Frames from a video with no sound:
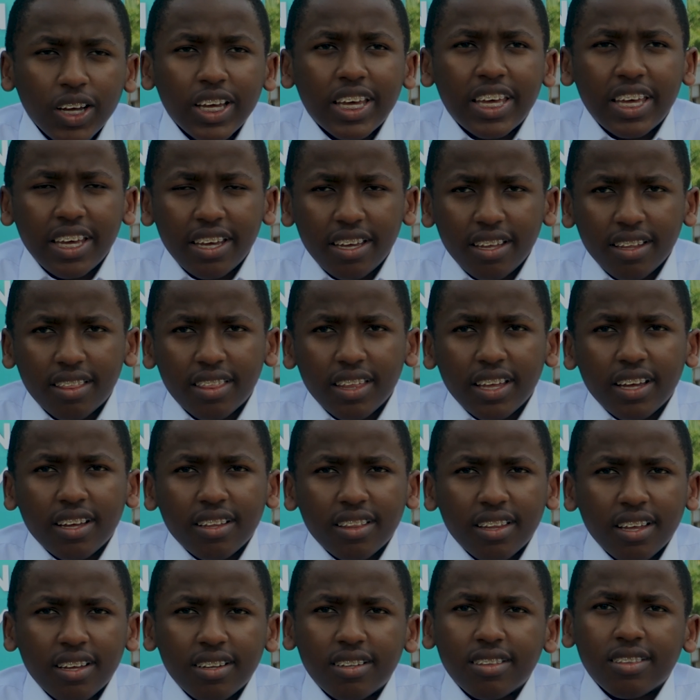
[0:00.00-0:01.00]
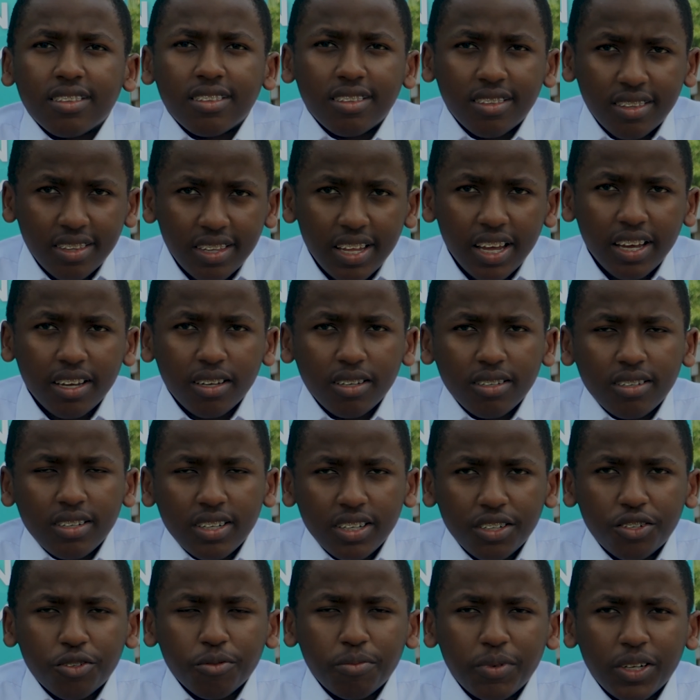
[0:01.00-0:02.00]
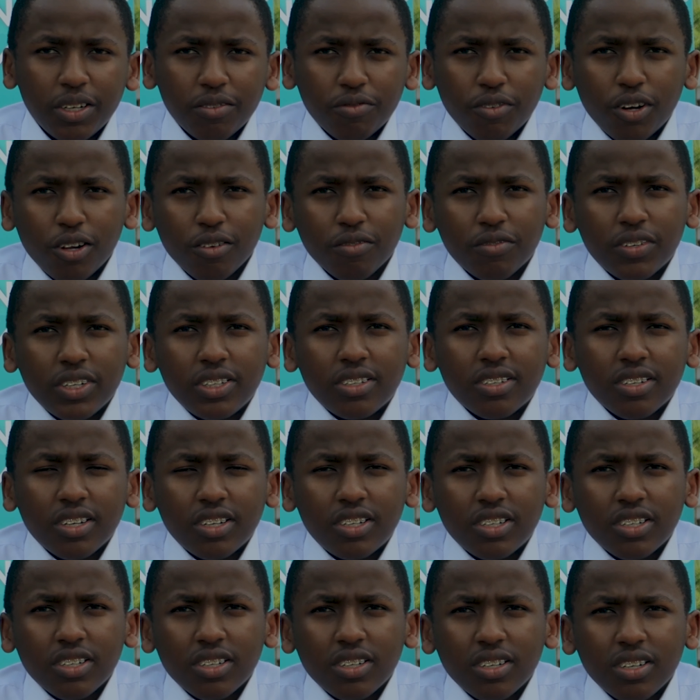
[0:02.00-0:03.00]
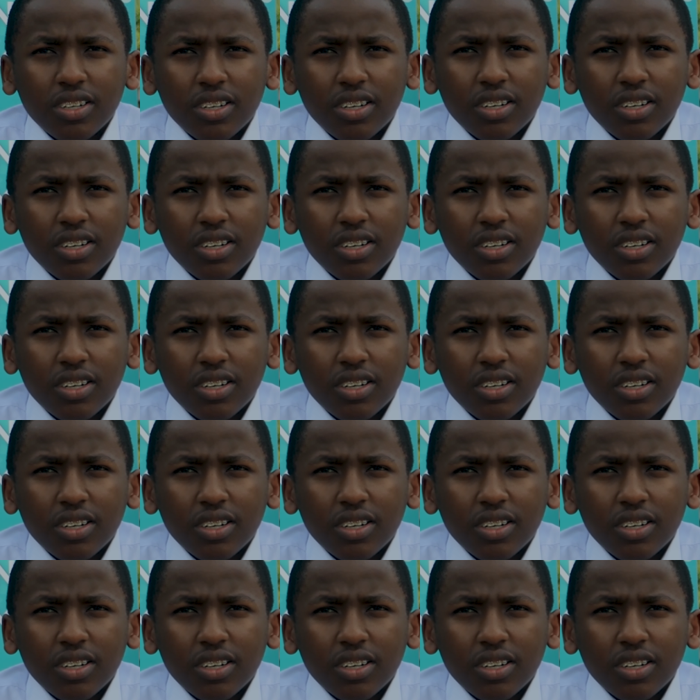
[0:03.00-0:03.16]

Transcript: key thing that they need to be involved in such.